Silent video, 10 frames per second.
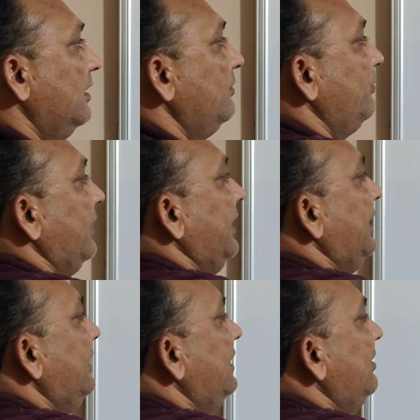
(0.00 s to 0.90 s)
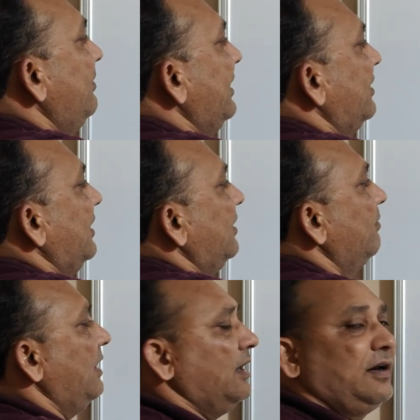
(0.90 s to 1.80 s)
If any method
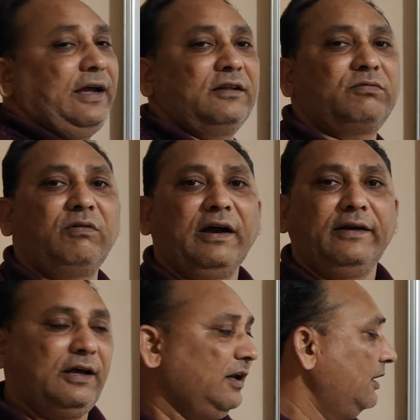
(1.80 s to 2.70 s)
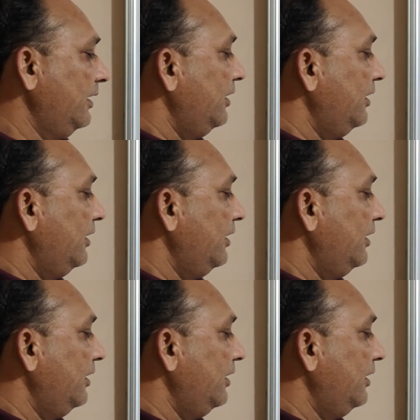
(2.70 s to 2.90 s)
marked as final,